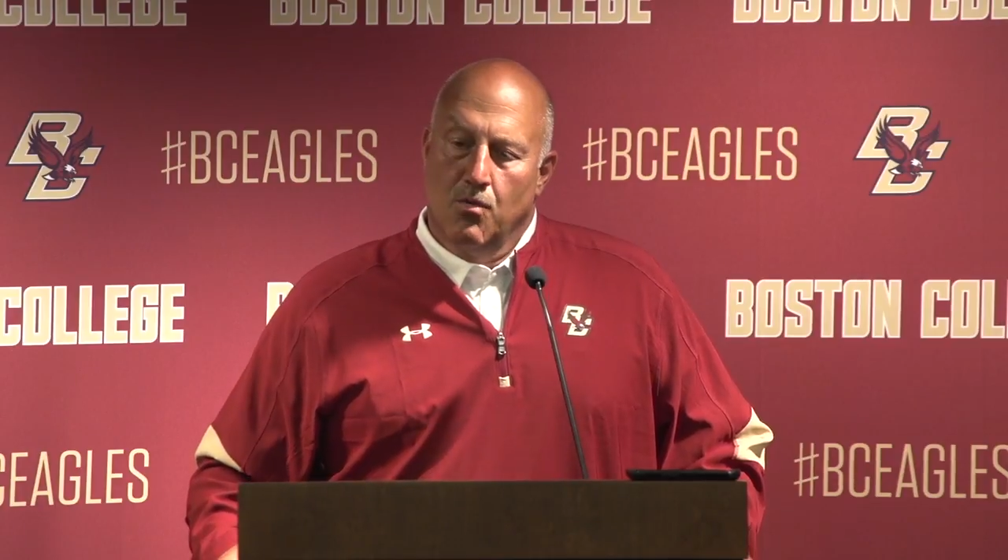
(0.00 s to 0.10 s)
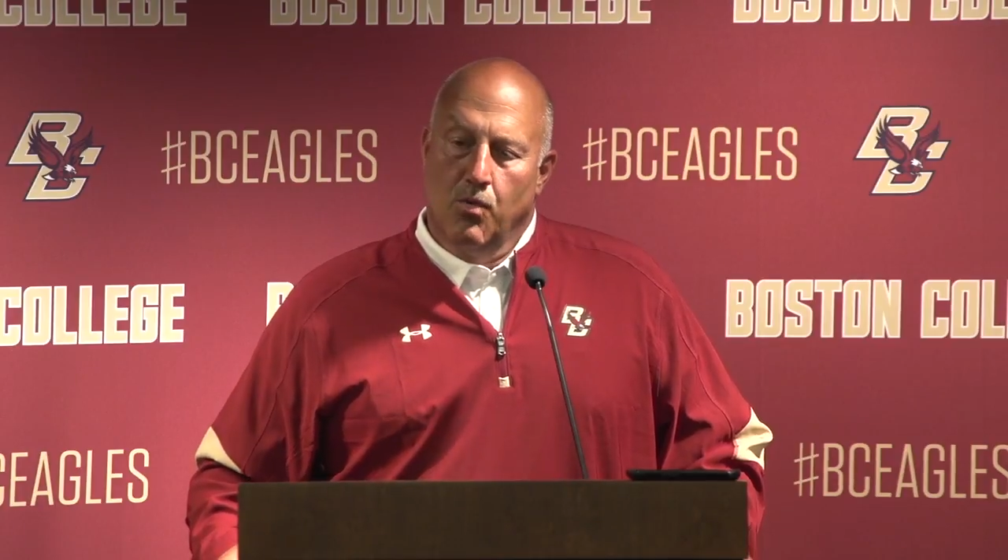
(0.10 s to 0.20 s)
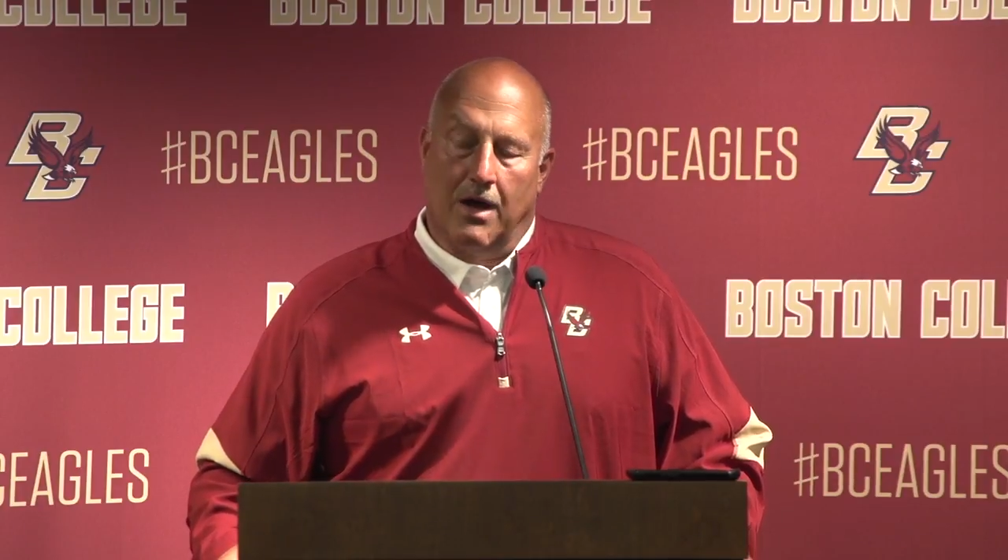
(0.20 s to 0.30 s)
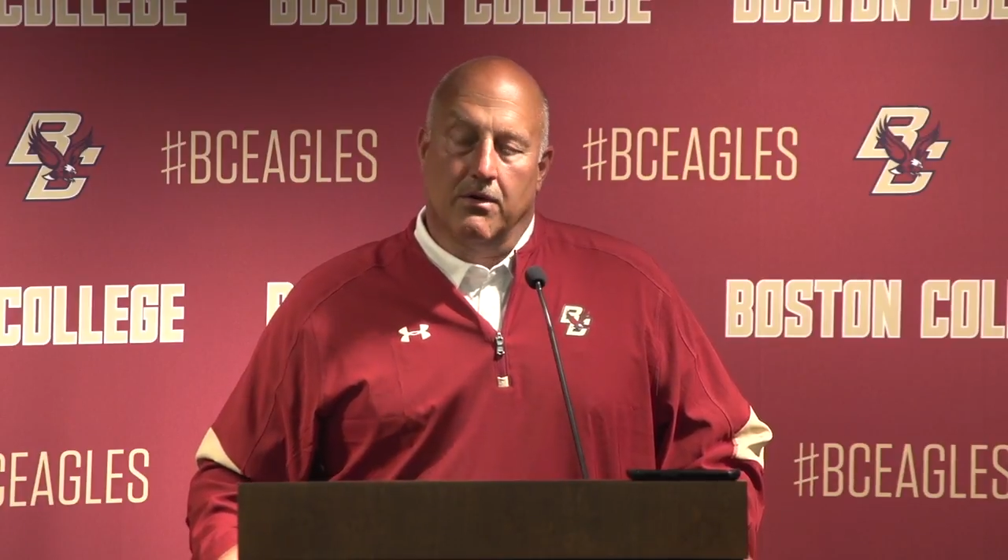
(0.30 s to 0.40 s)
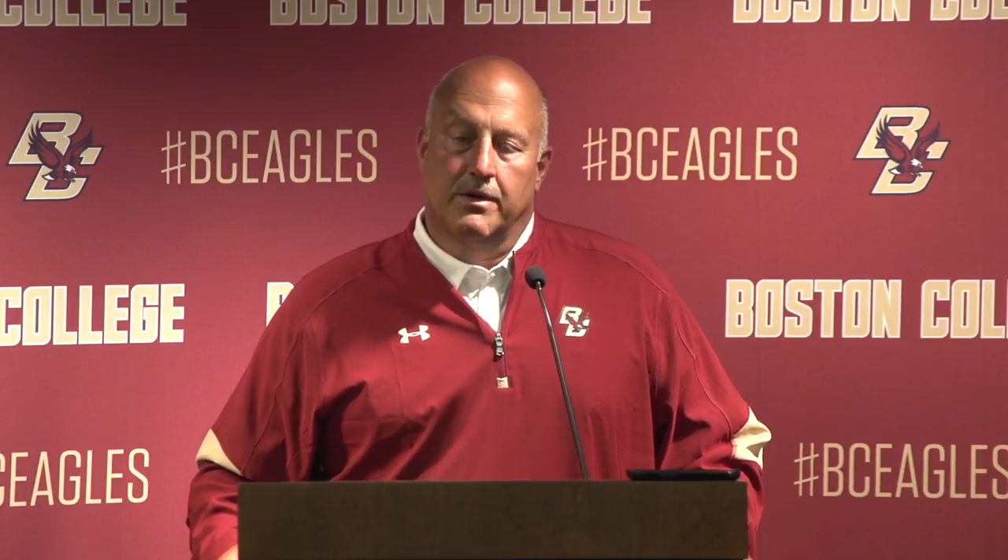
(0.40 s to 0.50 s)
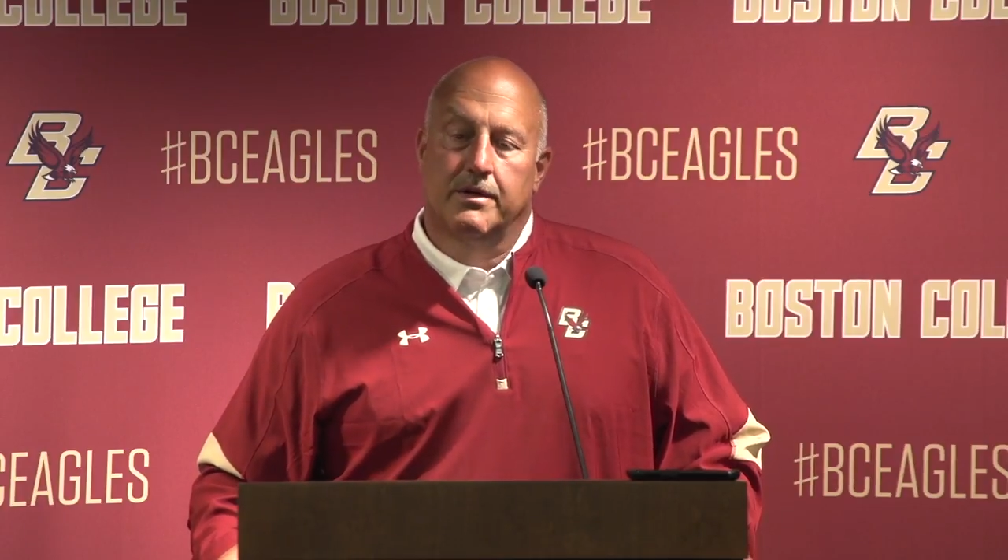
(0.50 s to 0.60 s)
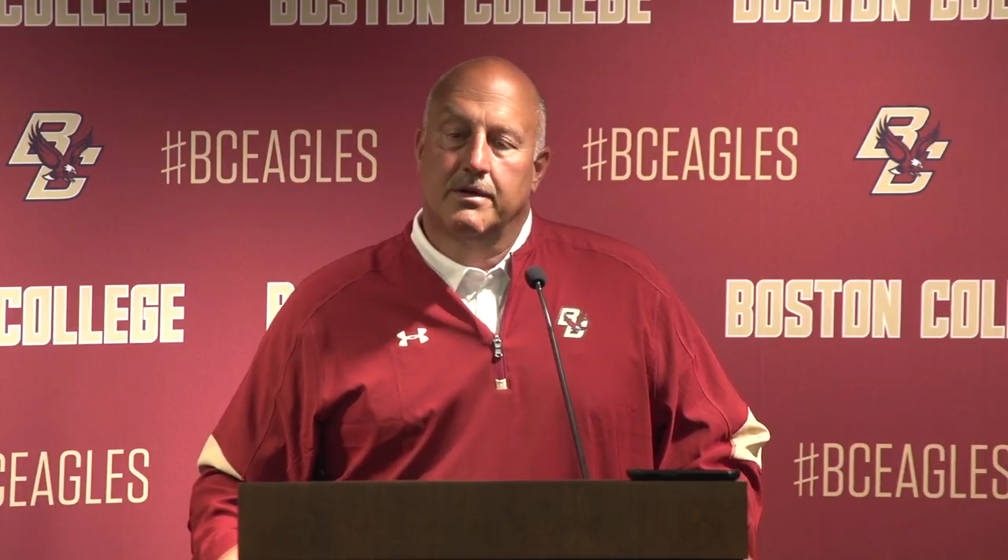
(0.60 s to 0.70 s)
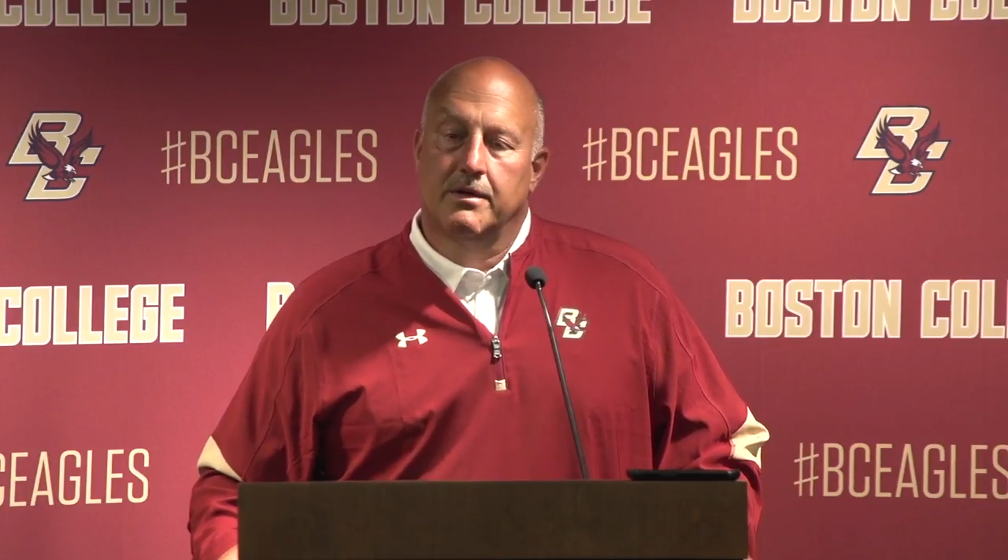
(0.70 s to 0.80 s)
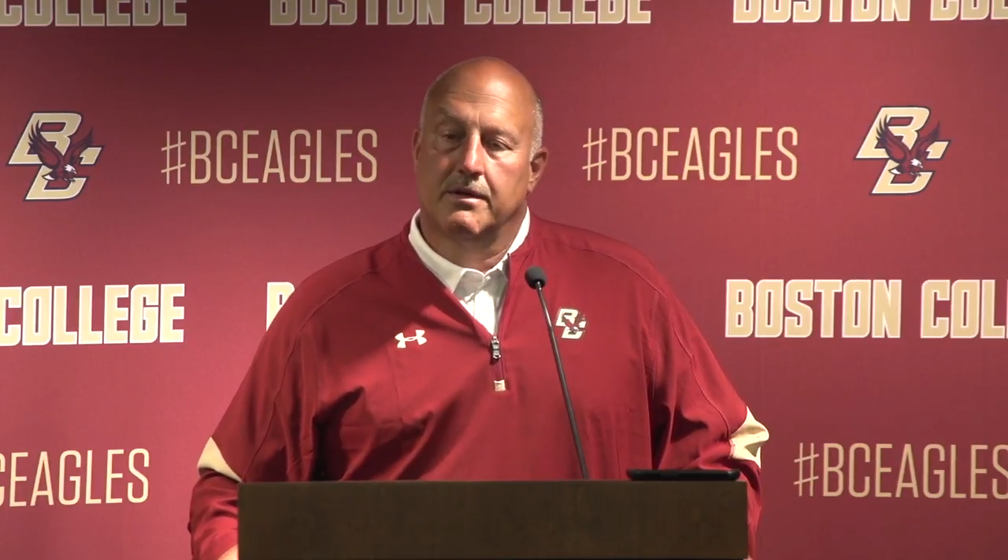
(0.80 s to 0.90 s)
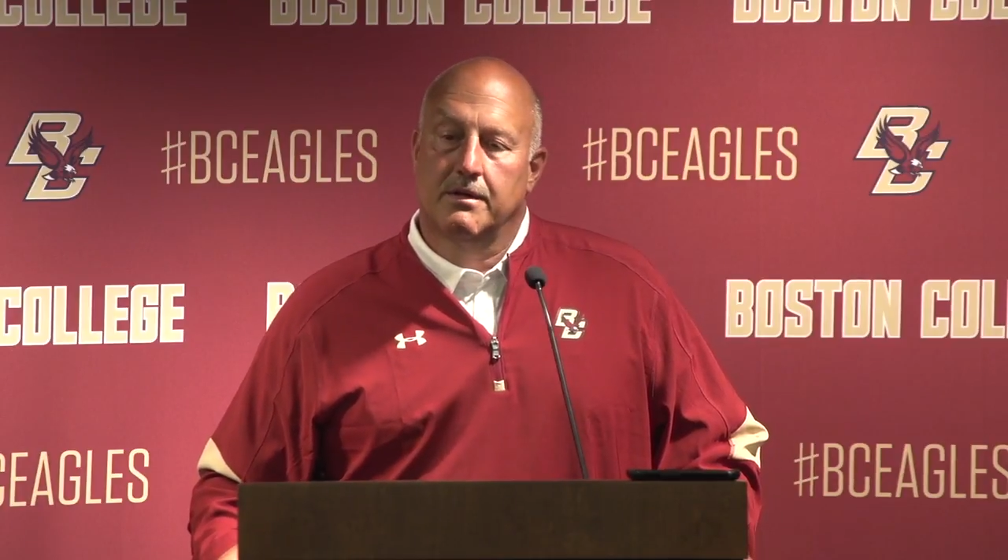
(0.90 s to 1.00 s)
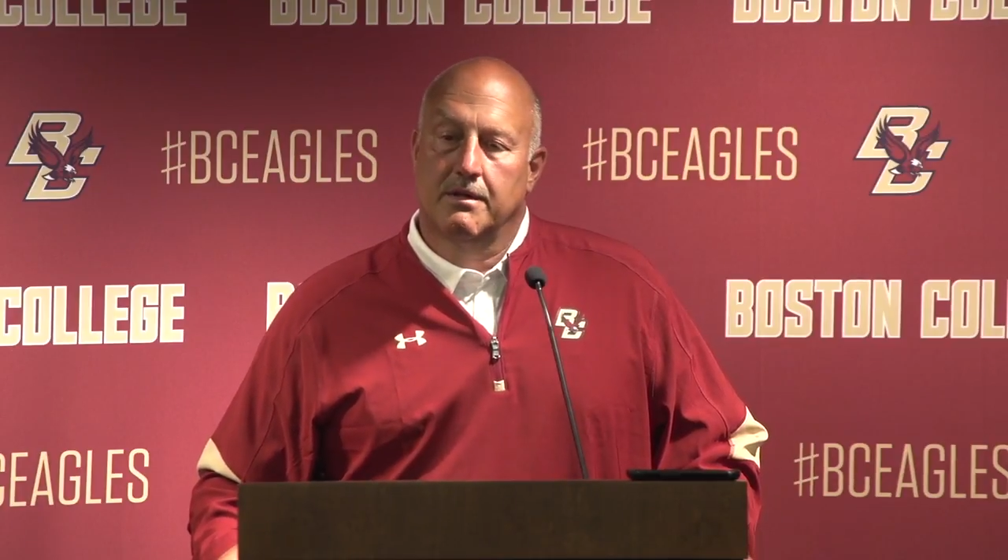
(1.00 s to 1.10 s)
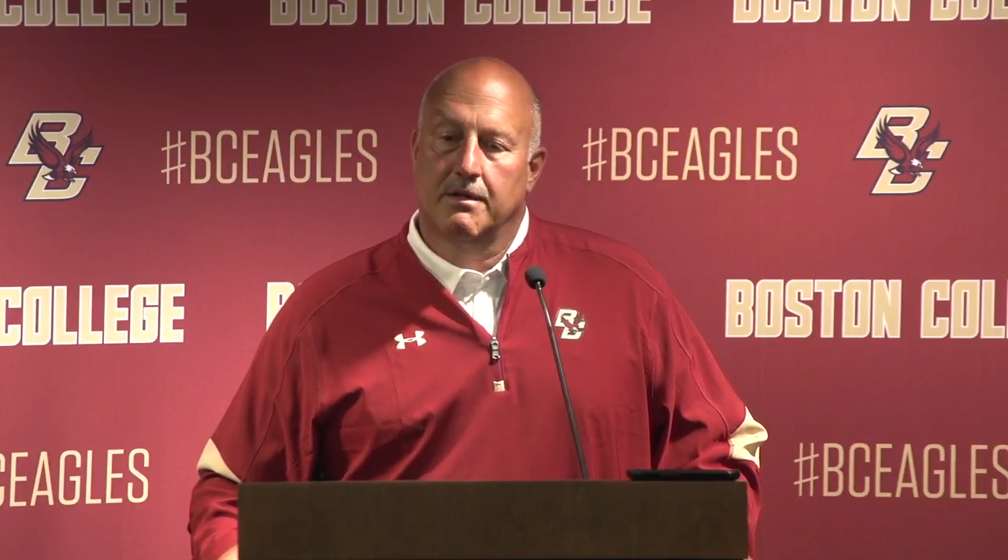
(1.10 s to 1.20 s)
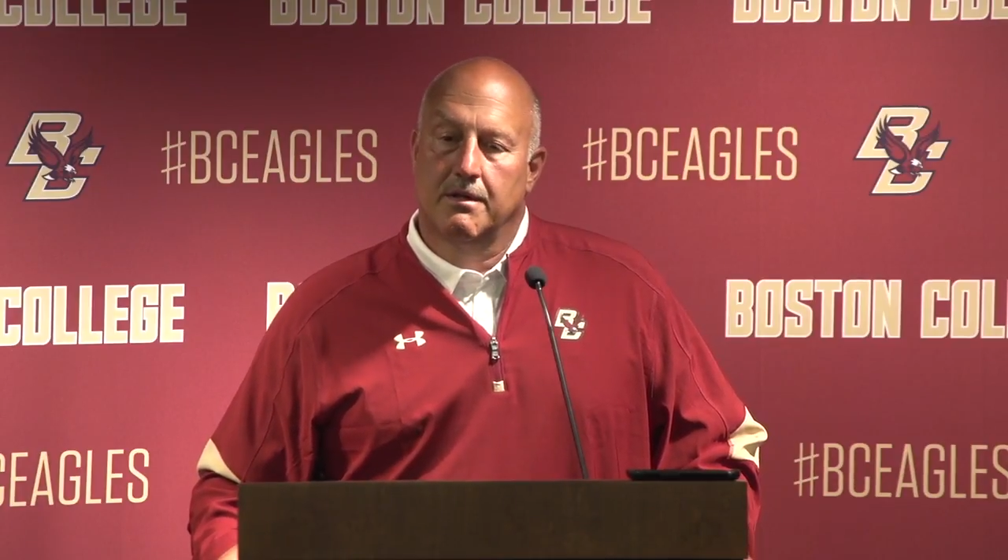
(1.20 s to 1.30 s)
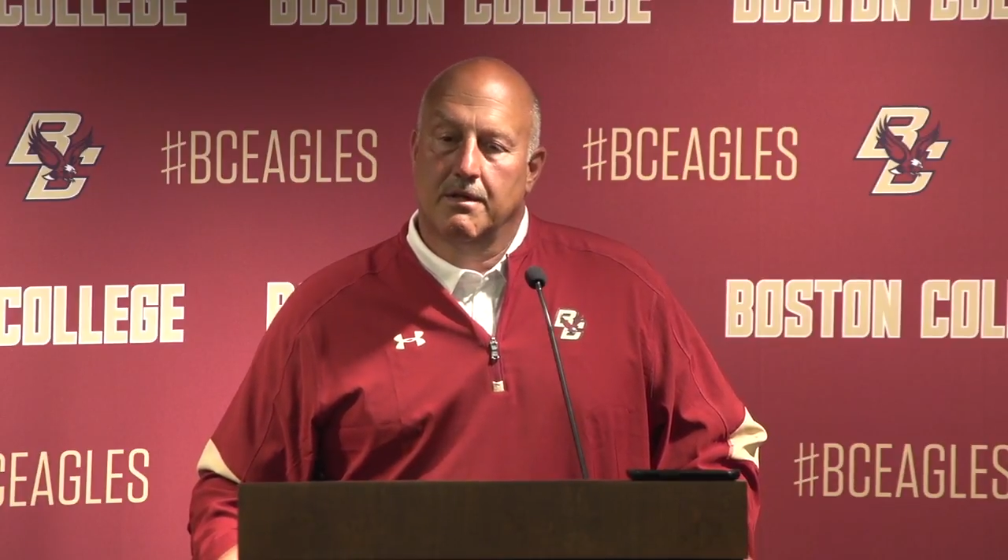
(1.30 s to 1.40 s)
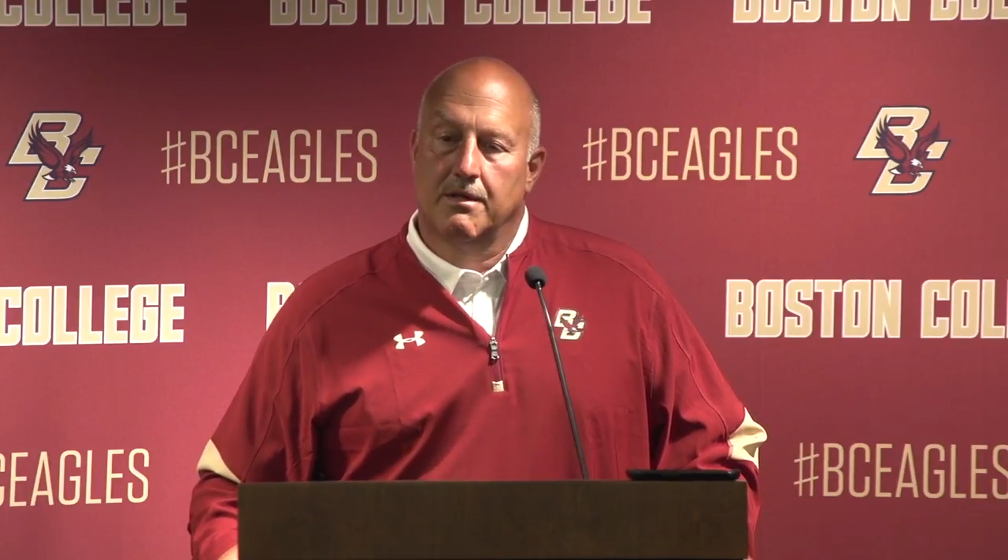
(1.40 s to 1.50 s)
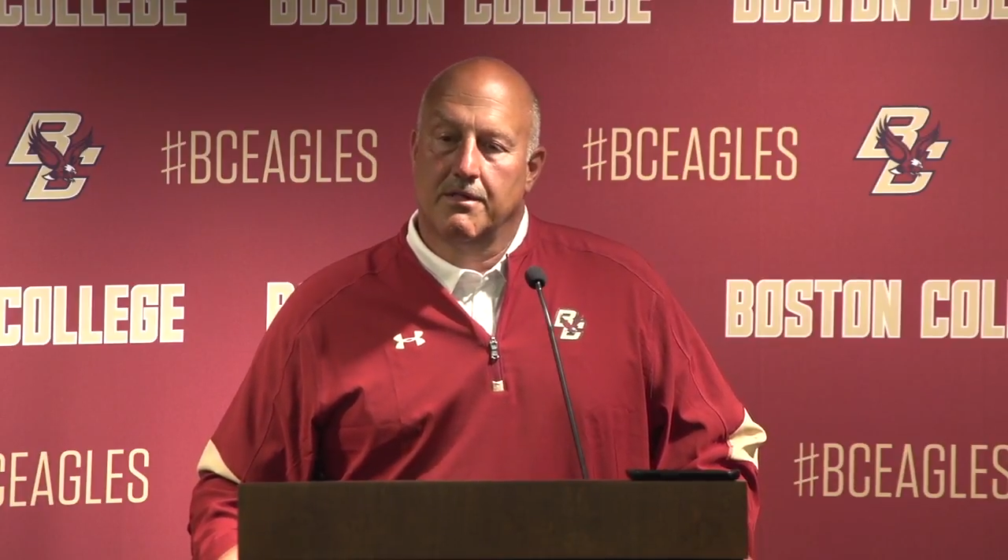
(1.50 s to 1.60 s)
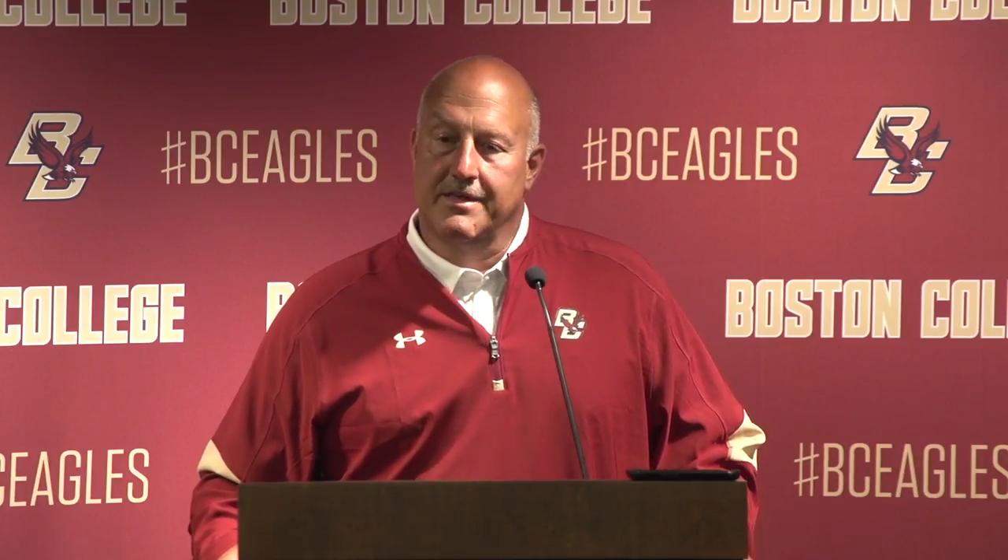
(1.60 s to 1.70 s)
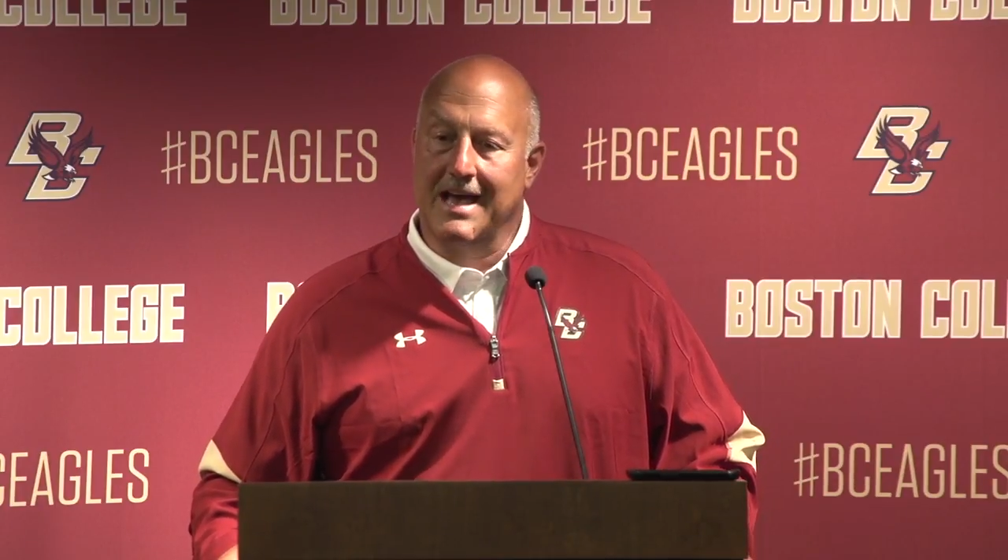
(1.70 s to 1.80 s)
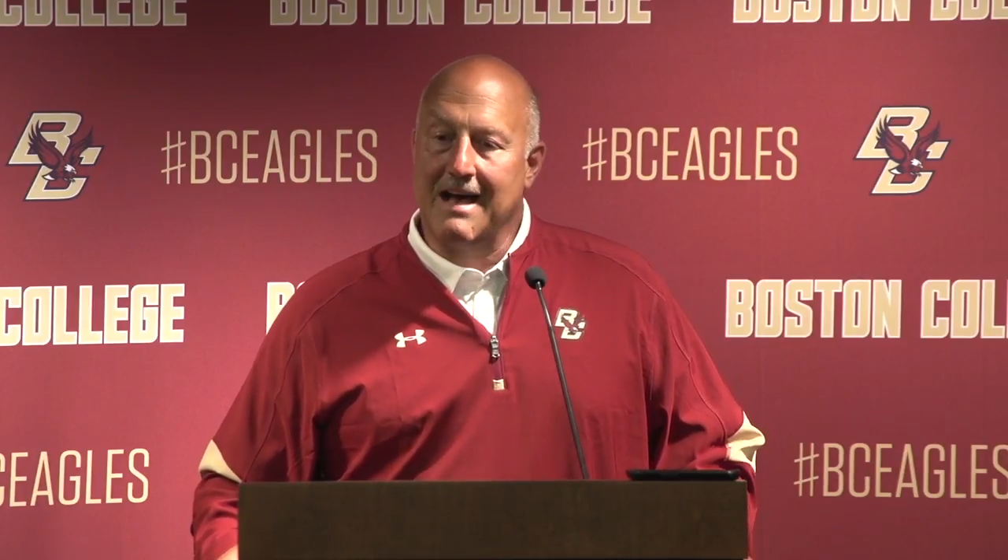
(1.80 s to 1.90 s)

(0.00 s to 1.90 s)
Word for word: Well, the